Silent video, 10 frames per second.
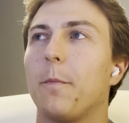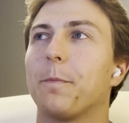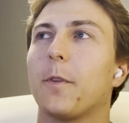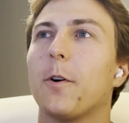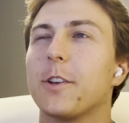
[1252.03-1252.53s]

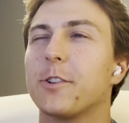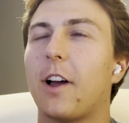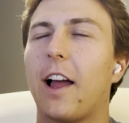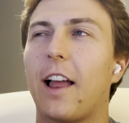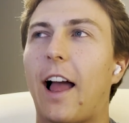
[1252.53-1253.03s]
Okay, so
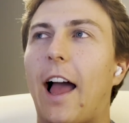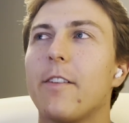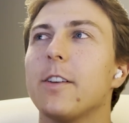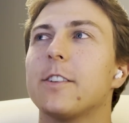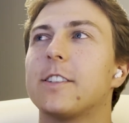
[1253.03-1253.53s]

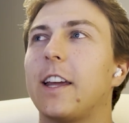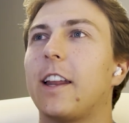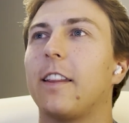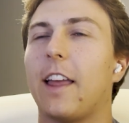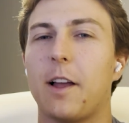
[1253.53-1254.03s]
having stayed
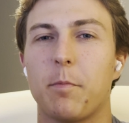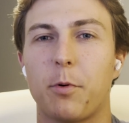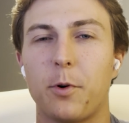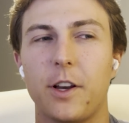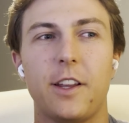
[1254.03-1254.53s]
at like a
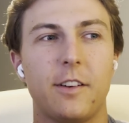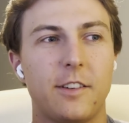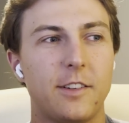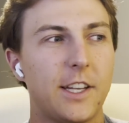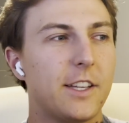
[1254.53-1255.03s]
pretty
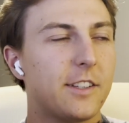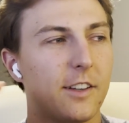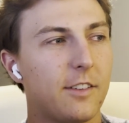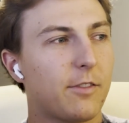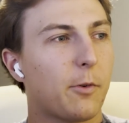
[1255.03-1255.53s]

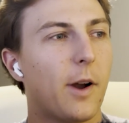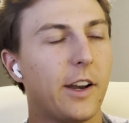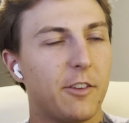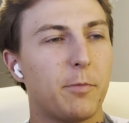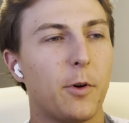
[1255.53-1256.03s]
decent
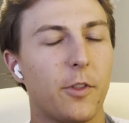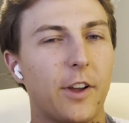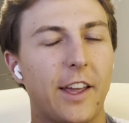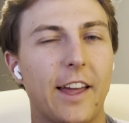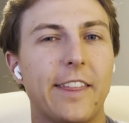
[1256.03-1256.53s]
variety of both,
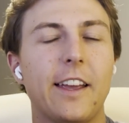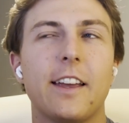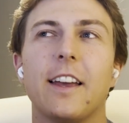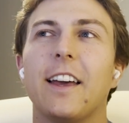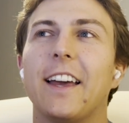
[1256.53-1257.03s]
okay, I
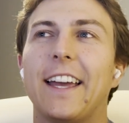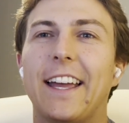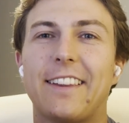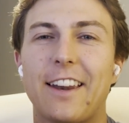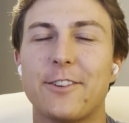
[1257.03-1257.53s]
think
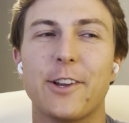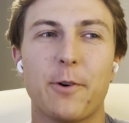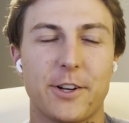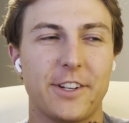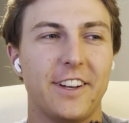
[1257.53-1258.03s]
it's an interesting
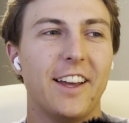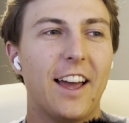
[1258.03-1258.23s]
question.